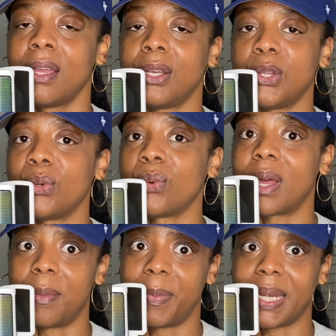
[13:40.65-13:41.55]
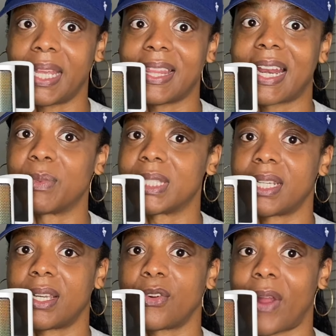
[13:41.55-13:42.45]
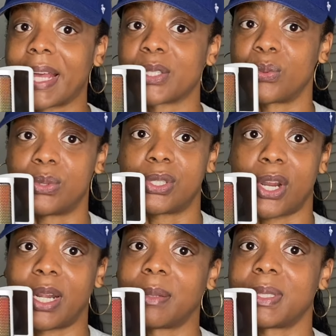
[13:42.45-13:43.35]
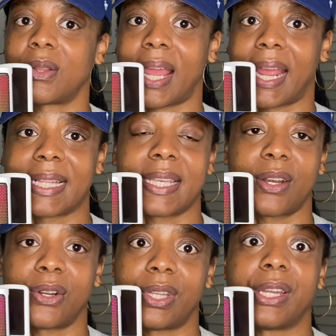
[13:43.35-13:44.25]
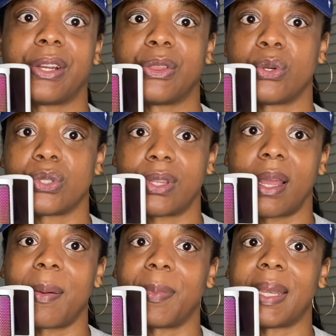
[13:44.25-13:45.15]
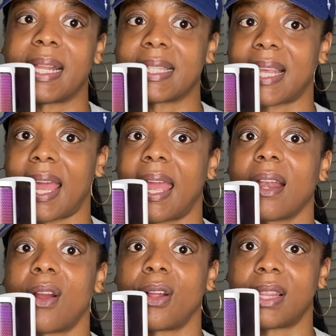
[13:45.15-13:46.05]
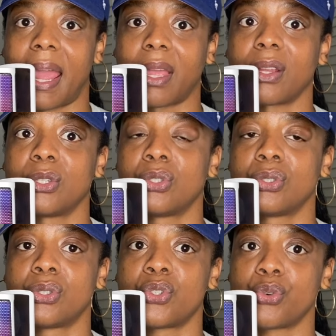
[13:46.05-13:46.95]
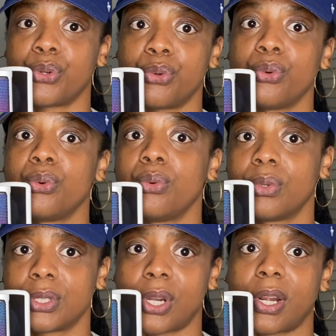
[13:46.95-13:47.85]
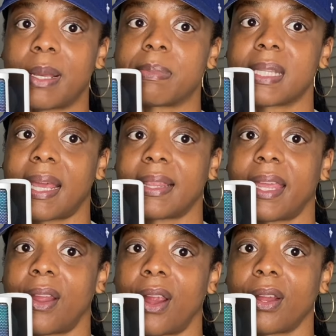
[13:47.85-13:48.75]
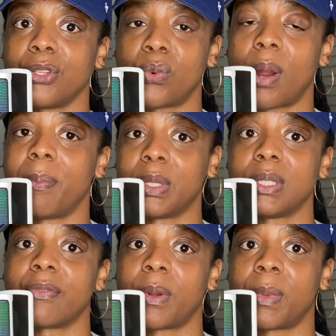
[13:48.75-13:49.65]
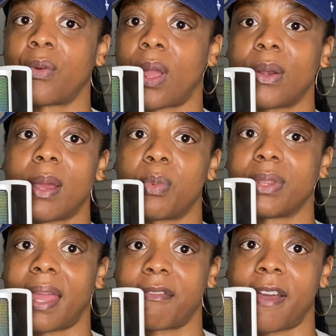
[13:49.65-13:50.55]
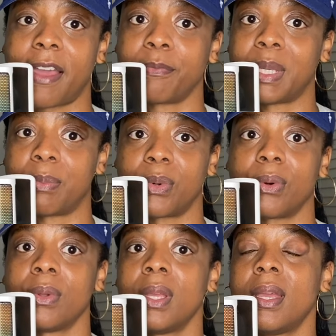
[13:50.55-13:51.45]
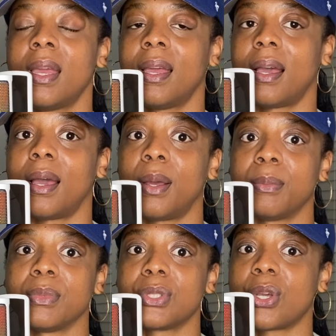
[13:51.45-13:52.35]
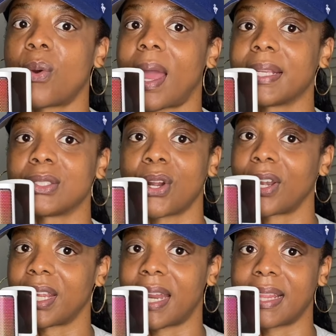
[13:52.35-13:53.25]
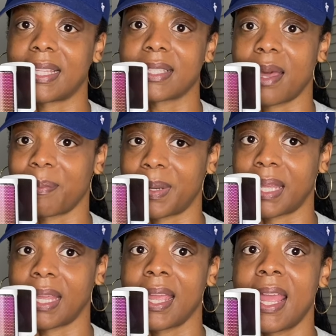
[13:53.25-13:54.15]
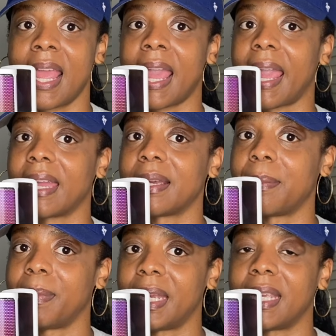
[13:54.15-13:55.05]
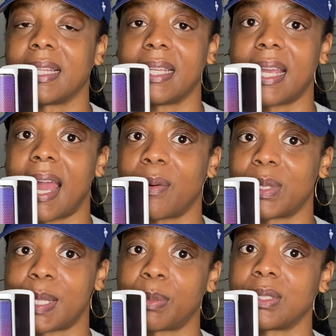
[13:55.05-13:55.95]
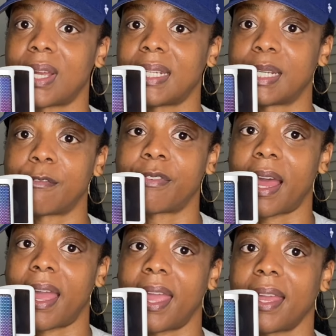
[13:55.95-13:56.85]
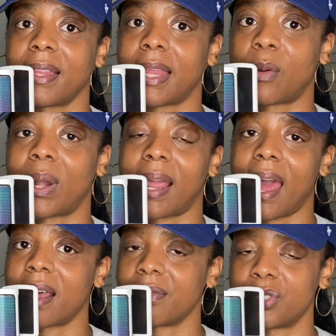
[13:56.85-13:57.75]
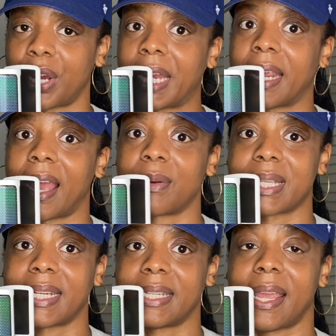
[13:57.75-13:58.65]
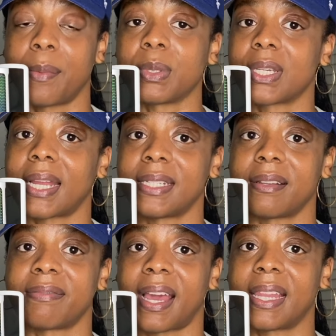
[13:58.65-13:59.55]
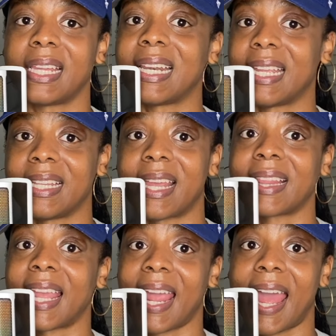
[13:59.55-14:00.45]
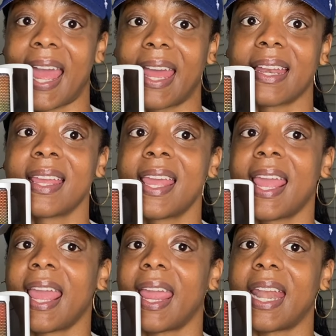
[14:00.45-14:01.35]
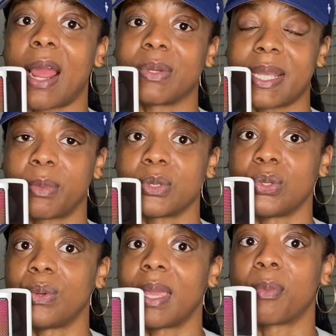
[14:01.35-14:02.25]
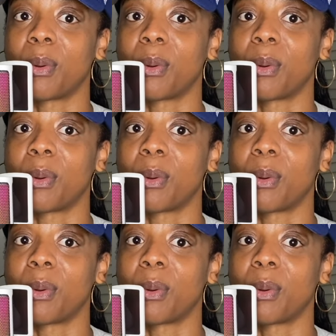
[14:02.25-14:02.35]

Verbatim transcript: new company that was a grassroots startup. So, like I said earlier, those are the companies that are like true startups. Like they are, you are building from the ground up with like five people. Um, so I started at this company, and immediately I was able to identify, like when I got out of training, I was able to identify the need that they had, and I was able to get